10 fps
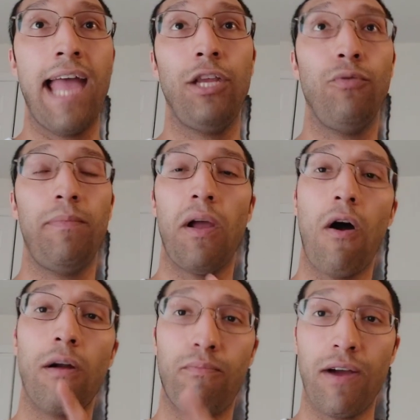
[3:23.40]
And you would be
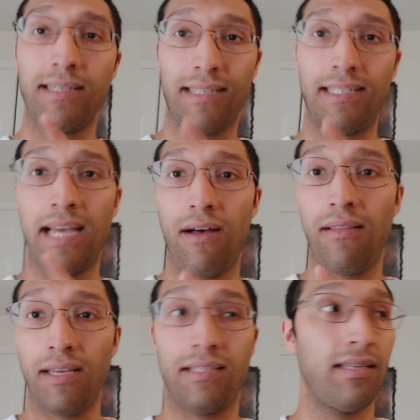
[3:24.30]
hard-pressed to
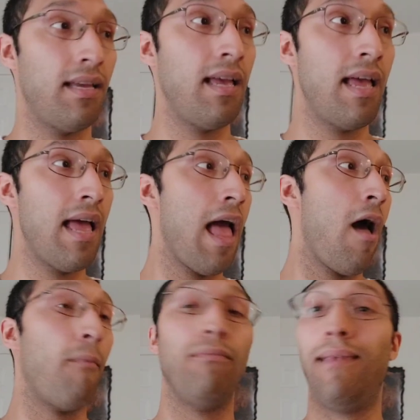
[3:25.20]
tell this
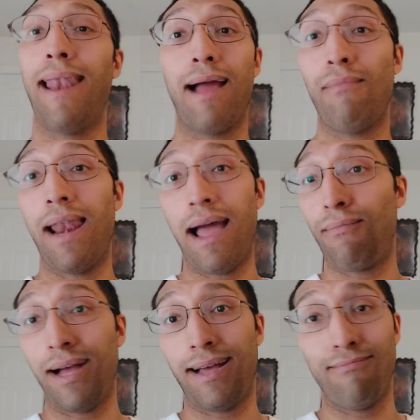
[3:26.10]

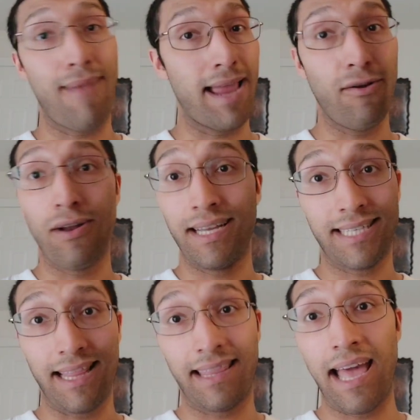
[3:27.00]
Lagba Mayora
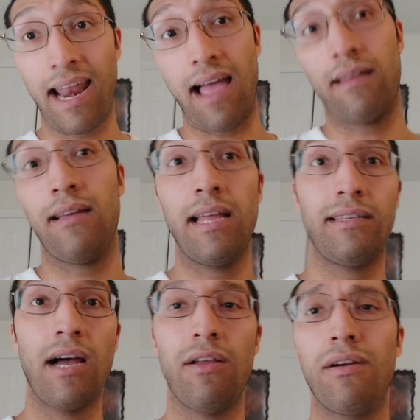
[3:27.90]
Santeria
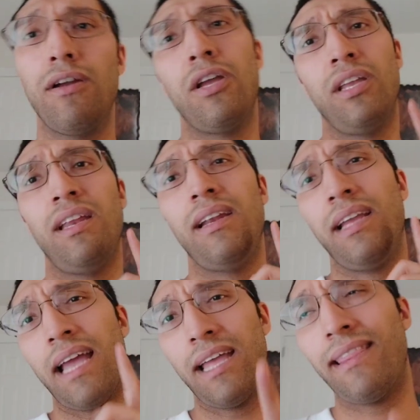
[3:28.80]
and tell her, you need to
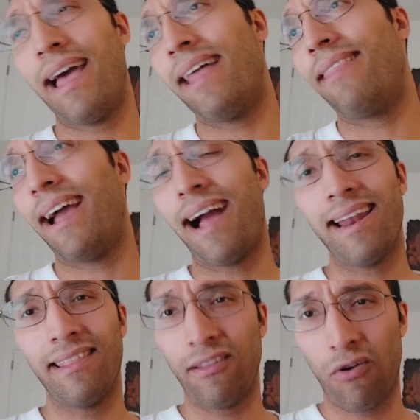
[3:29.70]
get that
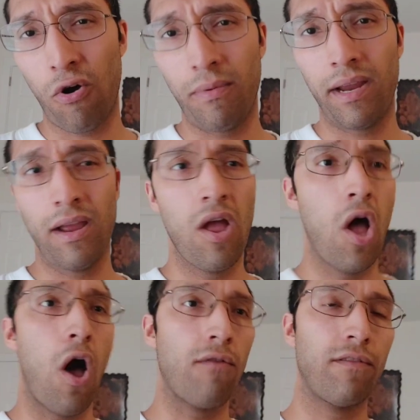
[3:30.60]
Caridad de Cobre
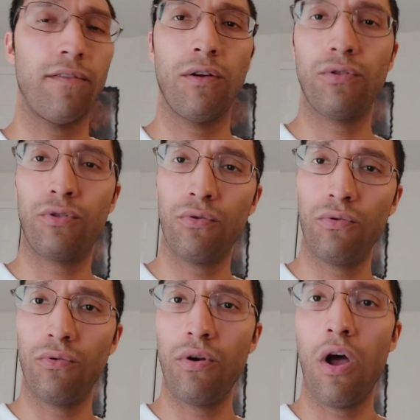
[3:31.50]
off of your
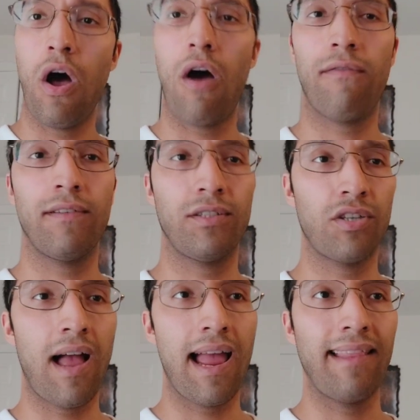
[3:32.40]
Ochun, off the
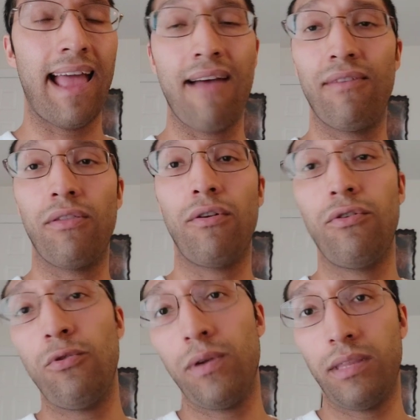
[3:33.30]
shrine. They have nothing to
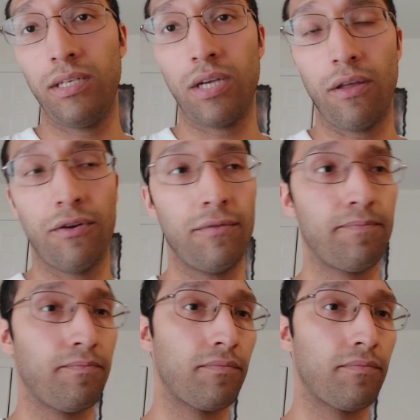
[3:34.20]
do with each other.